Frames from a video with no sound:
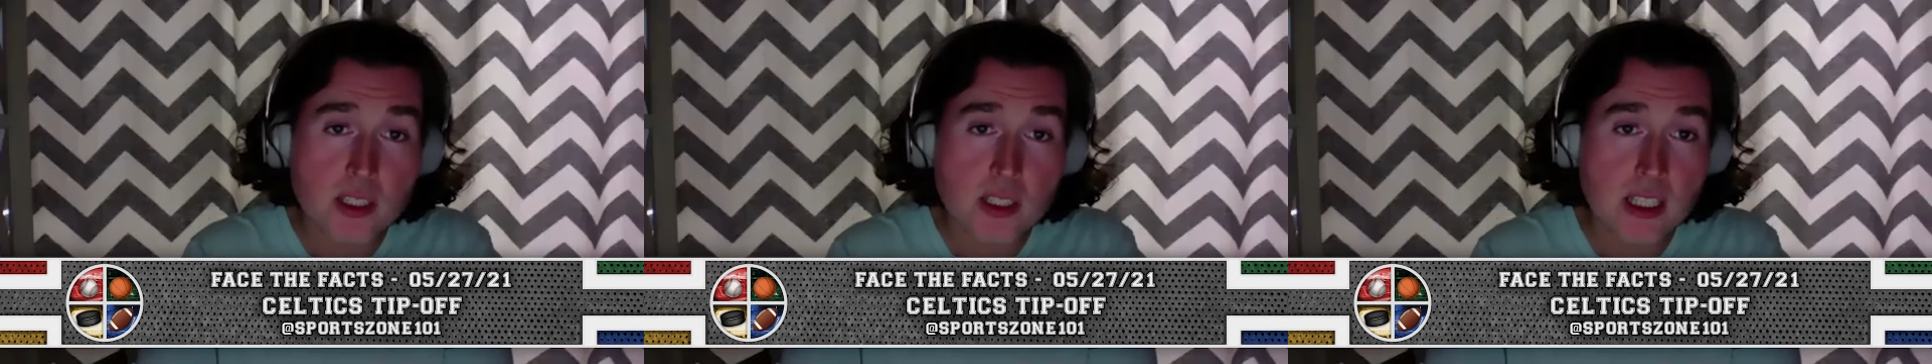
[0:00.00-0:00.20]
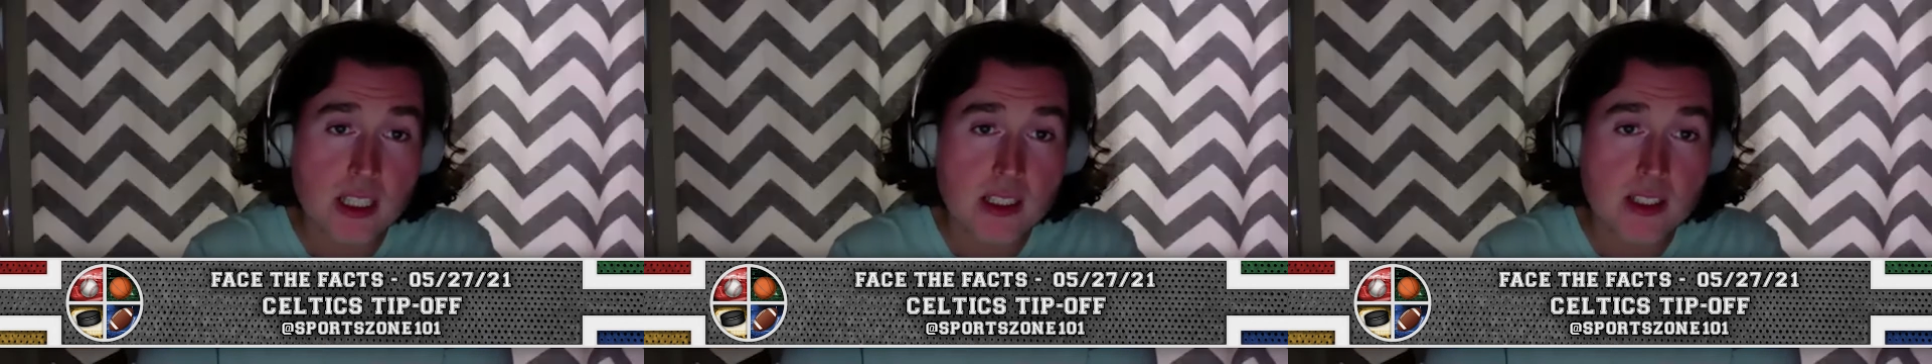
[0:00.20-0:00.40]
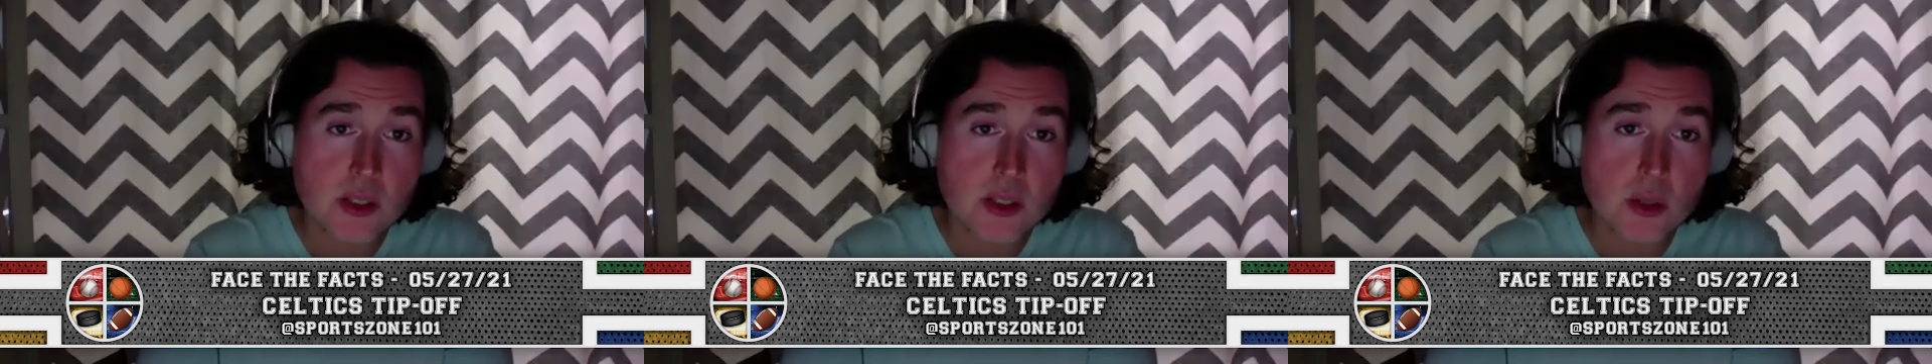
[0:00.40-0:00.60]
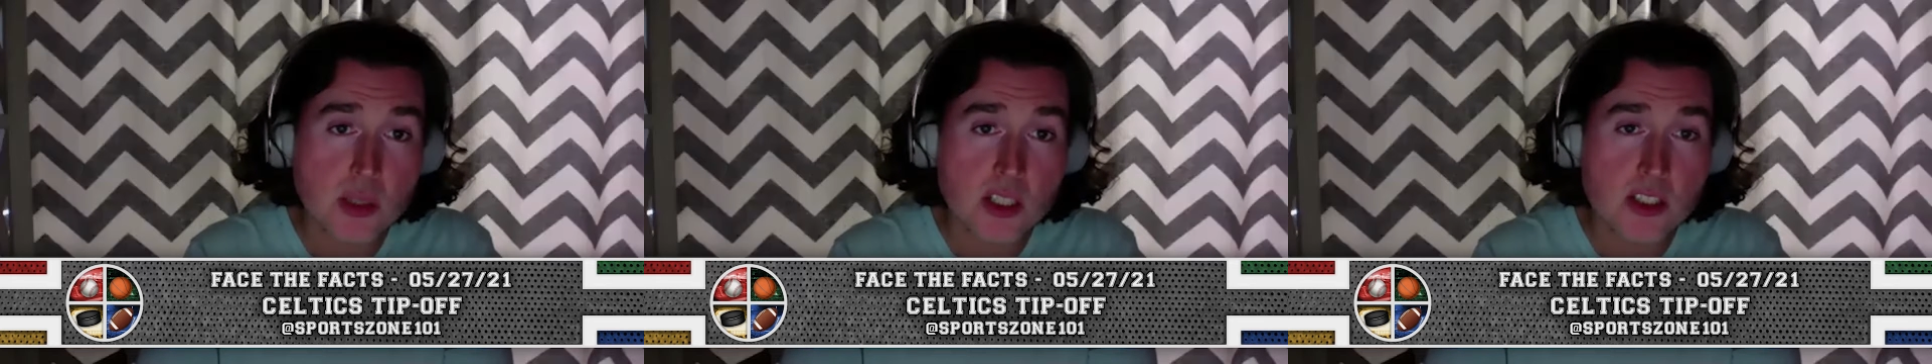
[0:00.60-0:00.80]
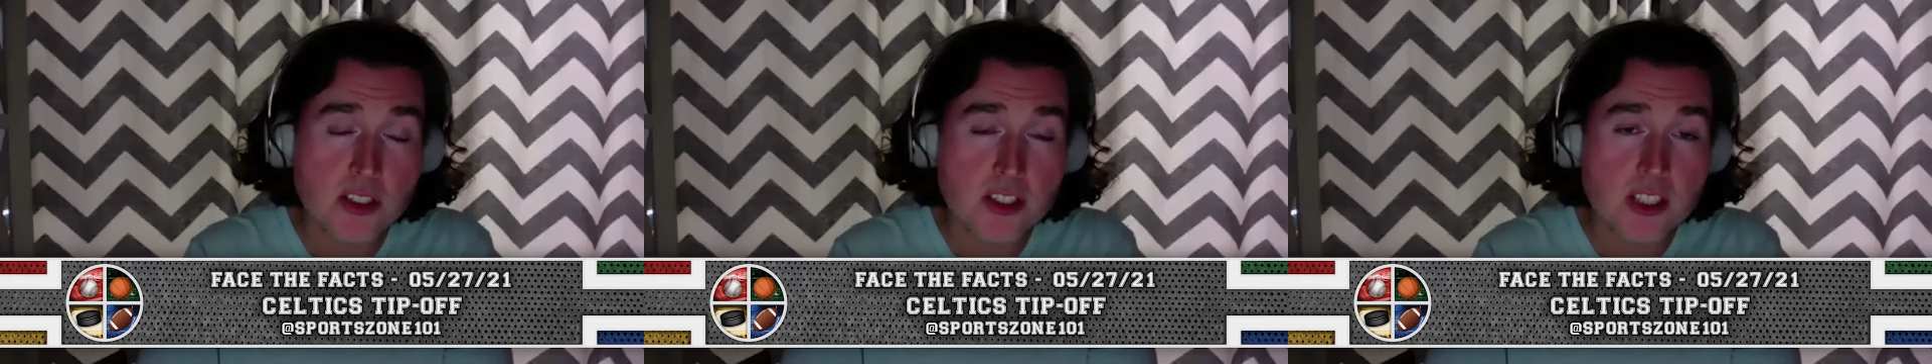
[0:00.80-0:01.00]
because I had to do a
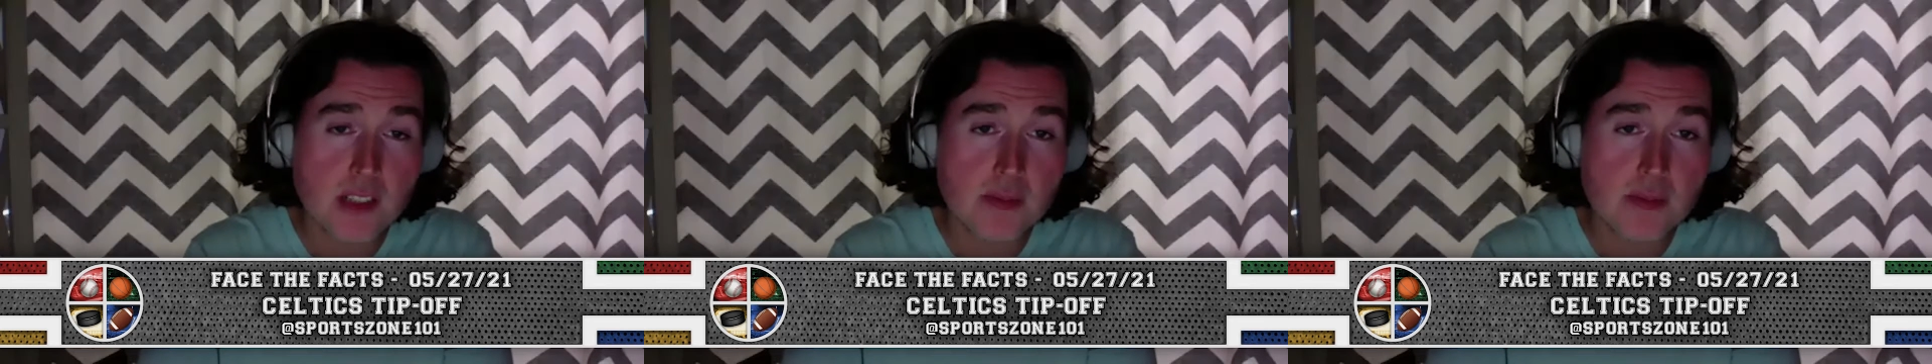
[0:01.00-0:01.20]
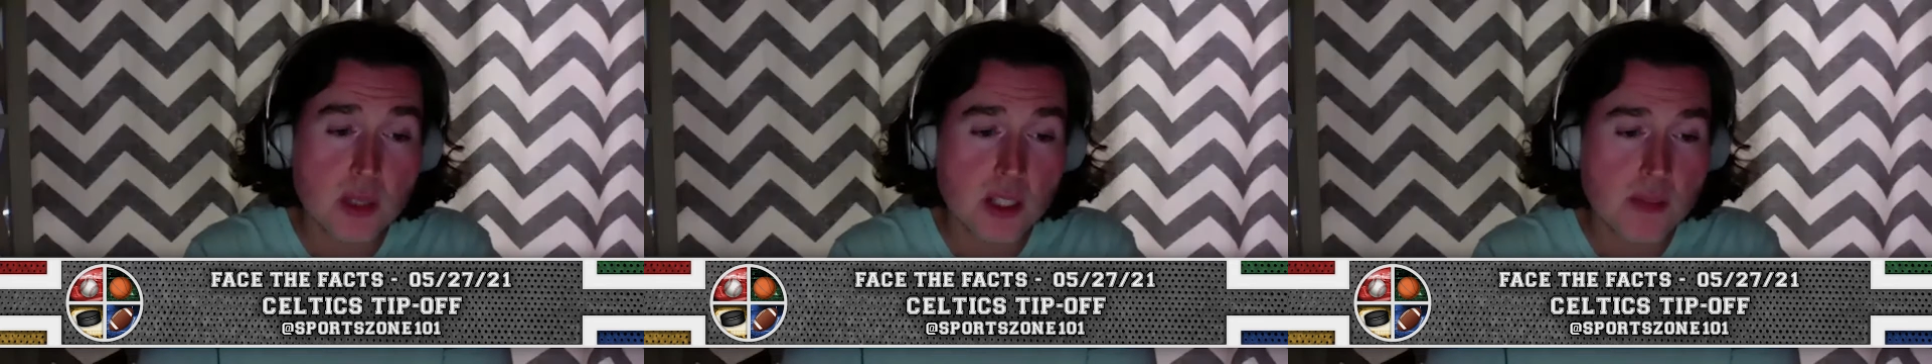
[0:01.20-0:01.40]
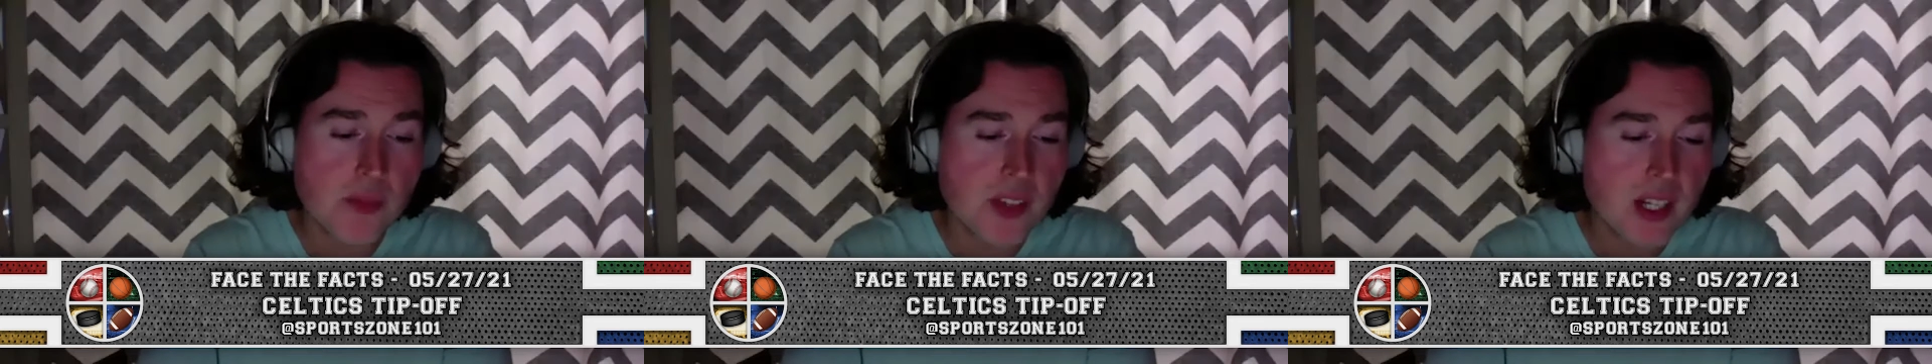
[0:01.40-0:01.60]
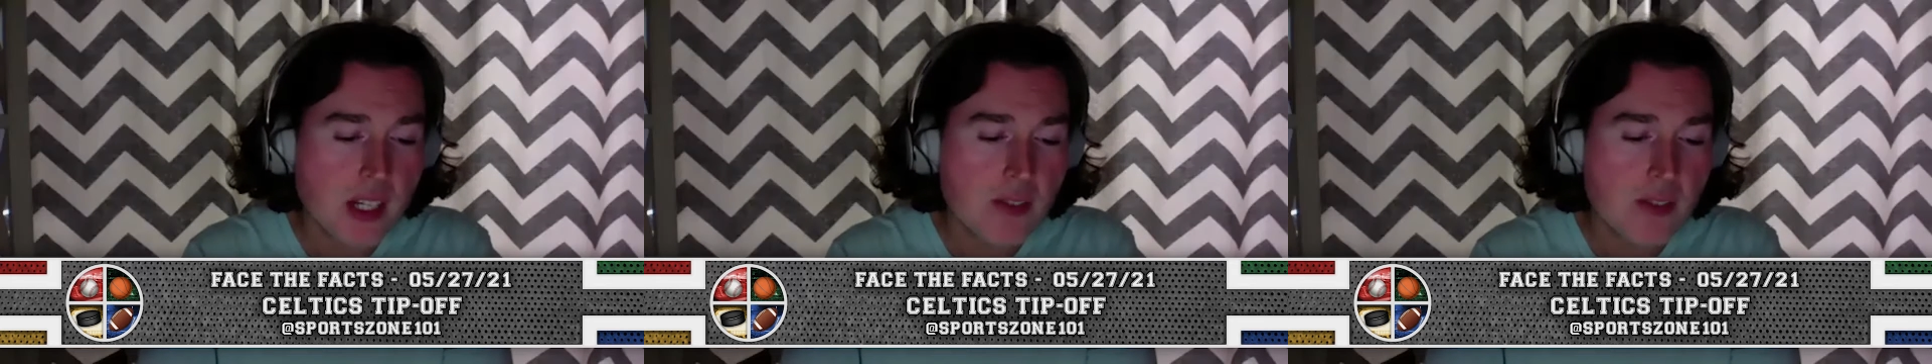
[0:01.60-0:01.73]
bunch of stuff, but